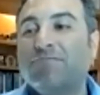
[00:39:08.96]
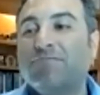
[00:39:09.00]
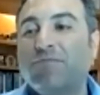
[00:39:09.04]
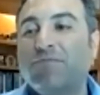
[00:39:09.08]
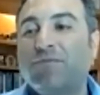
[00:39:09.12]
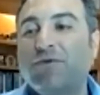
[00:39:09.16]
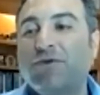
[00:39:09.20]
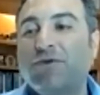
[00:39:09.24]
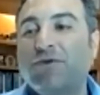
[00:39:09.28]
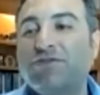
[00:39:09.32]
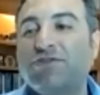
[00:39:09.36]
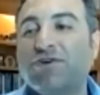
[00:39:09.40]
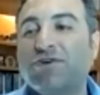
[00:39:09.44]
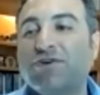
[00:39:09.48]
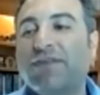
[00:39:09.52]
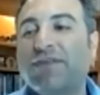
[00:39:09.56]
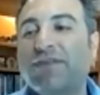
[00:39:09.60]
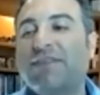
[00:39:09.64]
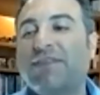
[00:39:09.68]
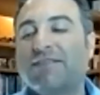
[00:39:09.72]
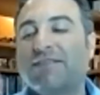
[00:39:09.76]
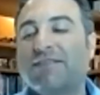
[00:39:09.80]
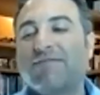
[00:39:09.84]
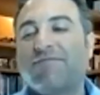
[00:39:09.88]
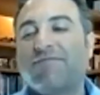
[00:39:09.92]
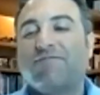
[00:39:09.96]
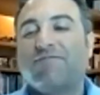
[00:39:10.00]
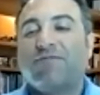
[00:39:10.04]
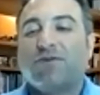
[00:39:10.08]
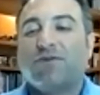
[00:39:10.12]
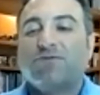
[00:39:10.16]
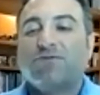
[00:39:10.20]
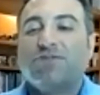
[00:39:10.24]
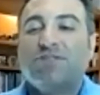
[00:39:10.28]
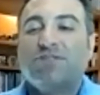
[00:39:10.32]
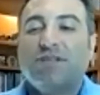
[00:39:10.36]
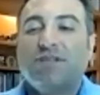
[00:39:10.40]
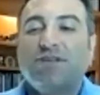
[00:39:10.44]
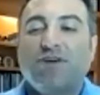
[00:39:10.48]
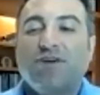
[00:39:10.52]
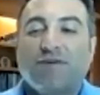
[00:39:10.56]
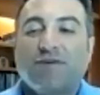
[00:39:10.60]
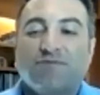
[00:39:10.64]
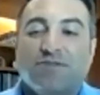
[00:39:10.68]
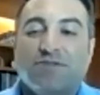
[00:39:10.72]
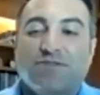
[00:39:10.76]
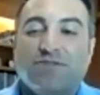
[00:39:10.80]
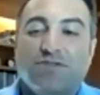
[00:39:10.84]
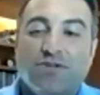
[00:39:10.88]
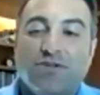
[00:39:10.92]
so I think the first thing you have
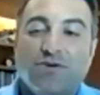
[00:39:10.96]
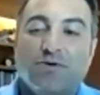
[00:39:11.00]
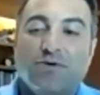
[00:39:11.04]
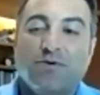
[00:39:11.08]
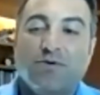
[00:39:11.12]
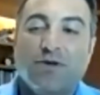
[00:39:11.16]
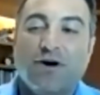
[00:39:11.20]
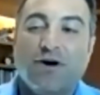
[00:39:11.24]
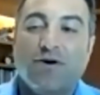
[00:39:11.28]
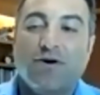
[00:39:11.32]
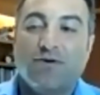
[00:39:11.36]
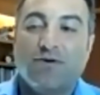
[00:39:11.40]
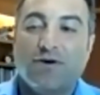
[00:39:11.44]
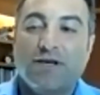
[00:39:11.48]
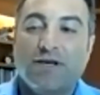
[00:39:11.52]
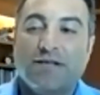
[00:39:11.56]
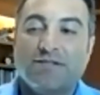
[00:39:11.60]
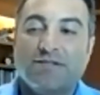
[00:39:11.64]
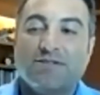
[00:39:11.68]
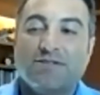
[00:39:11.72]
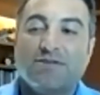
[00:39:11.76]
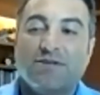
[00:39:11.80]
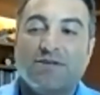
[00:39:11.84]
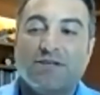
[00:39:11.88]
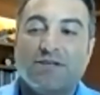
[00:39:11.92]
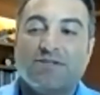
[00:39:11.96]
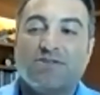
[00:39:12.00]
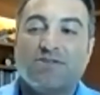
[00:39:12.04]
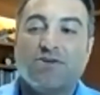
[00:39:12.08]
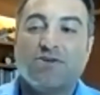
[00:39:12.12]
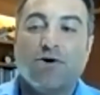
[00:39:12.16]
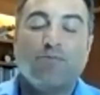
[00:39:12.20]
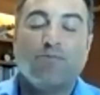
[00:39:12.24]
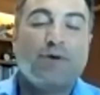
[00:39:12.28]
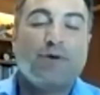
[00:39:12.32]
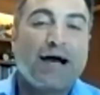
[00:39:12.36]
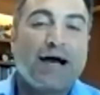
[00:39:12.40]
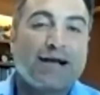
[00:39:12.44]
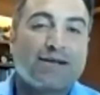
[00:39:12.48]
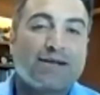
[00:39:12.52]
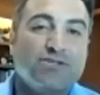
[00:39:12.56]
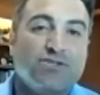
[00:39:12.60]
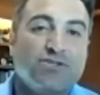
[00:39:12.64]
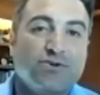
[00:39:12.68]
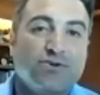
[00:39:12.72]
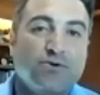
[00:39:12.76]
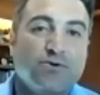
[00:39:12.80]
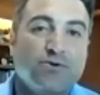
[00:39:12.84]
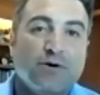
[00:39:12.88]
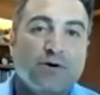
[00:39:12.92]
to do though is go back
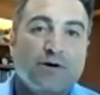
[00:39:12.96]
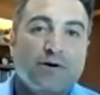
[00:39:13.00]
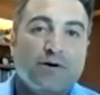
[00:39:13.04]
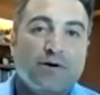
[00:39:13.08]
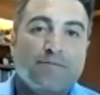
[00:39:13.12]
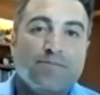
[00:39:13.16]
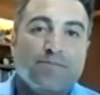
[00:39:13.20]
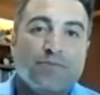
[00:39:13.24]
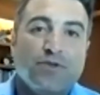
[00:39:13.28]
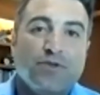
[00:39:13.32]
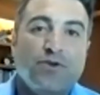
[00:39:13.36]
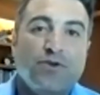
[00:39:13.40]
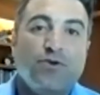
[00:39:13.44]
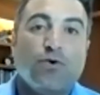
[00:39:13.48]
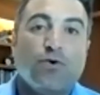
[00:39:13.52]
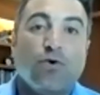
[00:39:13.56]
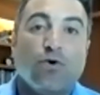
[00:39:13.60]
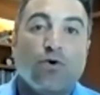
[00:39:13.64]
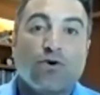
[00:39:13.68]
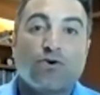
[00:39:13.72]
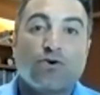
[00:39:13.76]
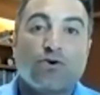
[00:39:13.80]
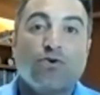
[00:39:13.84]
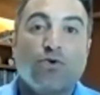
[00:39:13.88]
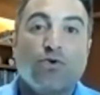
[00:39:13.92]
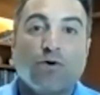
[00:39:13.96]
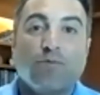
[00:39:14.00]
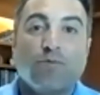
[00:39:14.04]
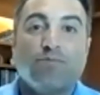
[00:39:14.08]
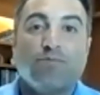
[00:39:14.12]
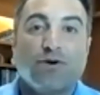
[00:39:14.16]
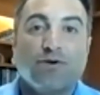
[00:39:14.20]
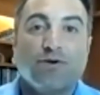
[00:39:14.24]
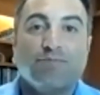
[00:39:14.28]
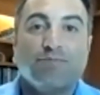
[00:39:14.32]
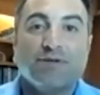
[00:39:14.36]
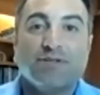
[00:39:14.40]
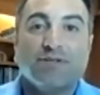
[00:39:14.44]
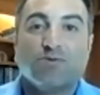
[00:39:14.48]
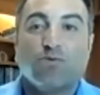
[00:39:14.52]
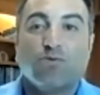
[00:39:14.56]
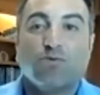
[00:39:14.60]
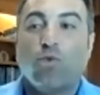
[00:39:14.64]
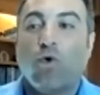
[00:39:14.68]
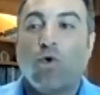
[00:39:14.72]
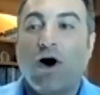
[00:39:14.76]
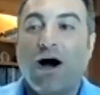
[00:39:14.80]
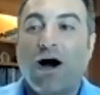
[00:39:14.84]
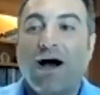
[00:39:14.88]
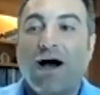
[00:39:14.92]
to your core purpose.
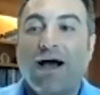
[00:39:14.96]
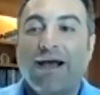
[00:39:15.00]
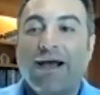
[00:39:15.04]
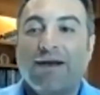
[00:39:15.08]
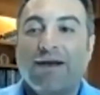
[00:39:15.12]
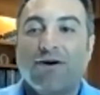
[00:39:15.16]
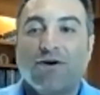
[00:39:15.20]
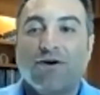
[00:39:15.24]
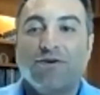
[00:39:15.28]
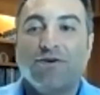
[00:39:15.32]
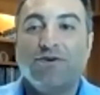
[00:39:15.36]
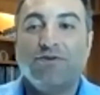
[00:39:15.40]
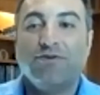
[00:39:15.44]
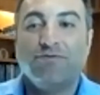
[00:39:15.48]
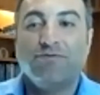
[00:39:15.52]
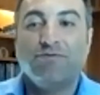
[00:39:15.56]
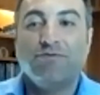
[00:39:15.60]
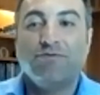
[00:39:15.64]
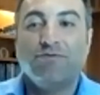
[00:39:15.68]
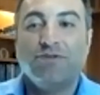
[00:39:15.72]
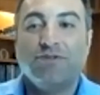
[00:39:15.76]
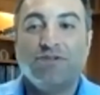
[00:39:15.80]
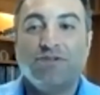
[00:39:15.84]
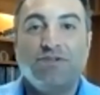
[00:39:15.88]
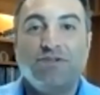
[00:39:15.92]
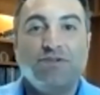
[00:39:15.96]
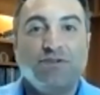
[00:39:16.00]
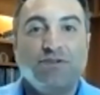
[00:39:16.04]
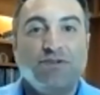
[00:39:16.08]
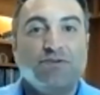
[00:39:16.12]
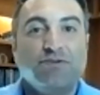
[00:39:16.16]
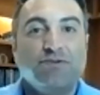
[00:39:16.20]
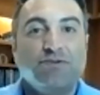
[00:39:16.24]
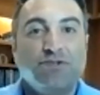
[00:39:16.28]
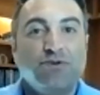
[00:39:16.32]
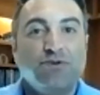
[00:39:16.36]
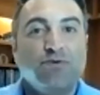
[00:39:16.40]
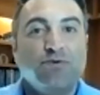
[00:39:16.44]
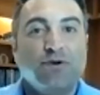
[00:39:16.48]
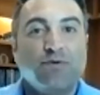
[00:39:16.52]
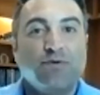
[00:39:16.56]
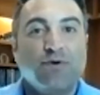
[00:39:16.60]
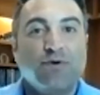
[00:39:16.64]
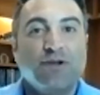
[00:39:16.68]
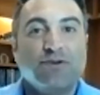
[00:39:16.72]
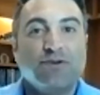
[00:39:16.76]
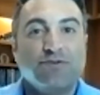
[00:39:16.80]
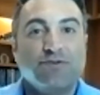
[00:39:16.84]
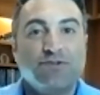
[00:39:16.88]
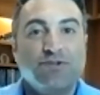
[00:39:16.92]
Why are you're doing
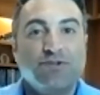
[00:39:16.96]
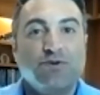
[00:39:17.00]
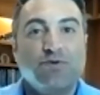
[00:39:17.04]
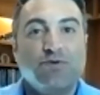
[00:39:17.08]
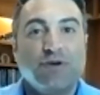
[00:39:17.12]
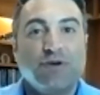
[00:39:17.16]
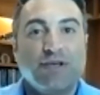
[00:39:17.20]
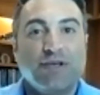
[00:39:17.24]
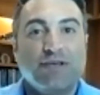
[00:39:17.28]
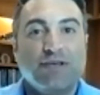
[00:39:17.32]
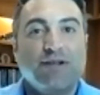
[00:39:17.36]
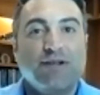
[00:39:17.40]
what you're doing,